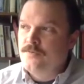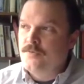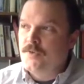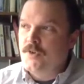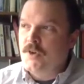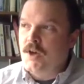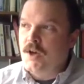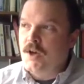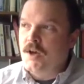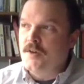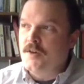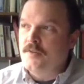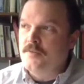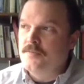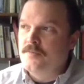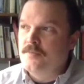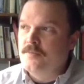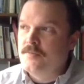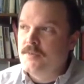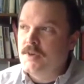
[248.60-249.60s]
uh,
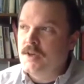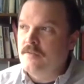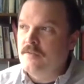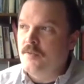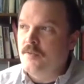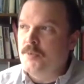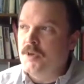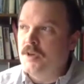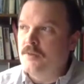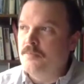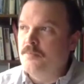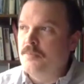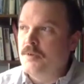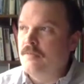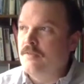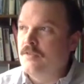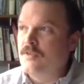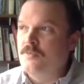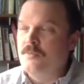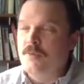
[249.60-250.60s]
kind of a big
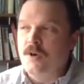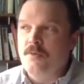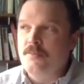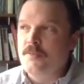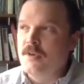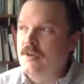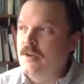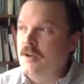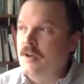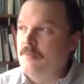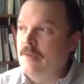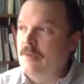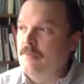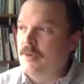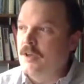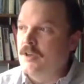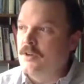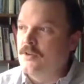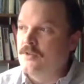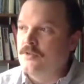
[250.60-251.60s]
pivotal moment. I mean, my
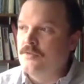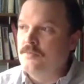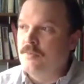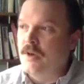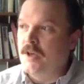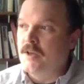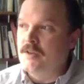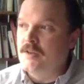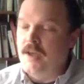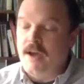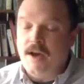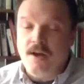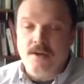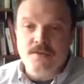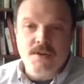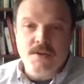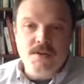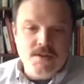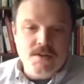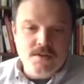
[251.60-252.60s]
my
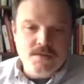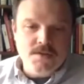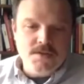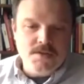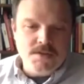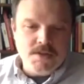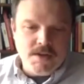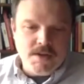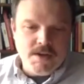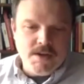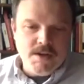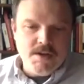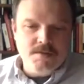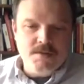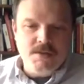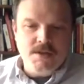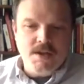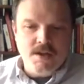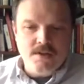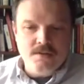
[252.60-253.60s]
gallery dealer died. The
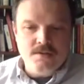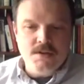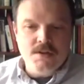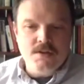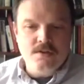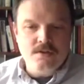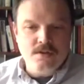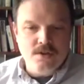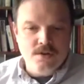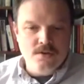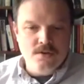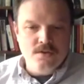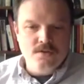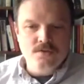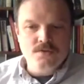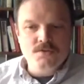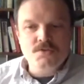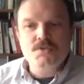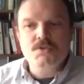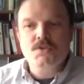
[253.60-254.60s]
gallery
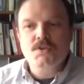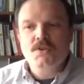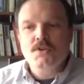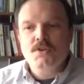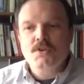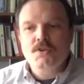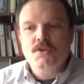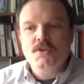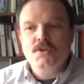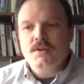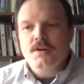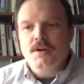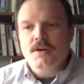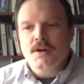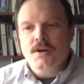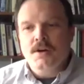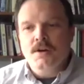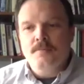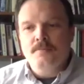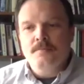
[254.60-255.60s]
closed.
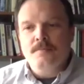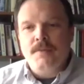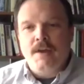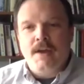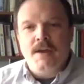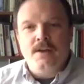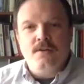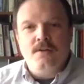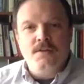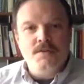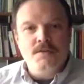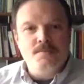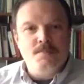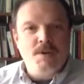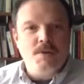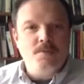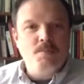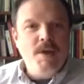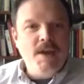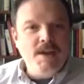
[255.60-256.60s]
Um, I had all these big
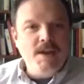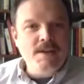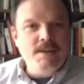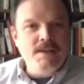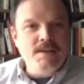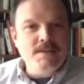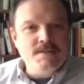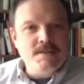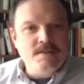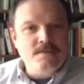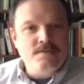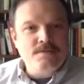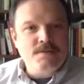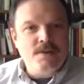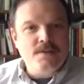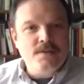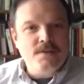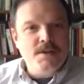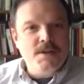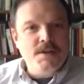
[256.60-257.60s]
paintings It
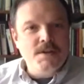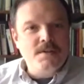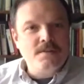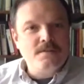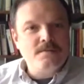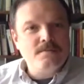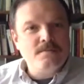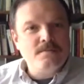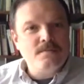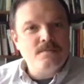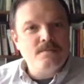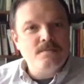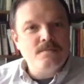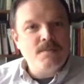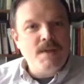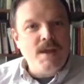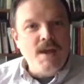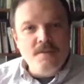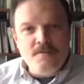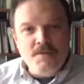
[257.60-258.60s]
felt like
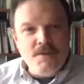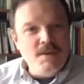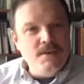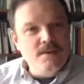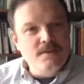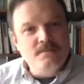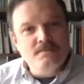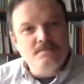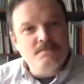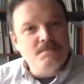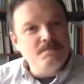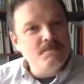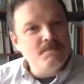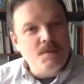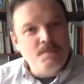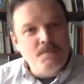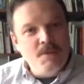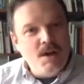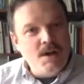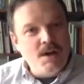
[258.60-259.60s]
heavy and
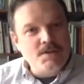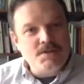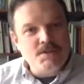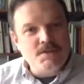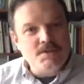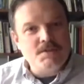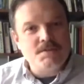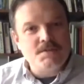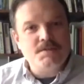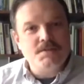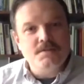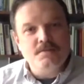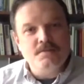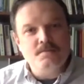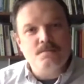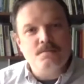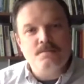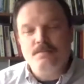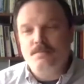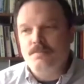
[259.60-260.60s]
obnoxious and
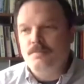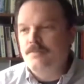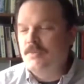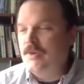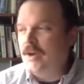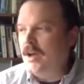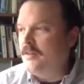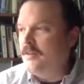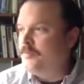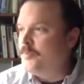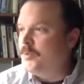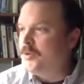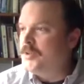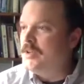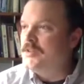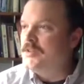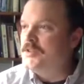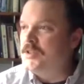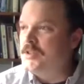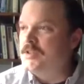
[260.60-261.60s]
kind of
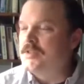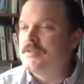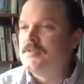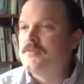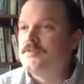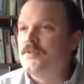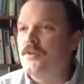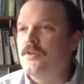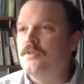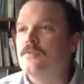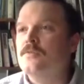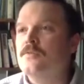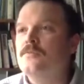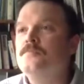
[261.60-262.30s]
pretentious. So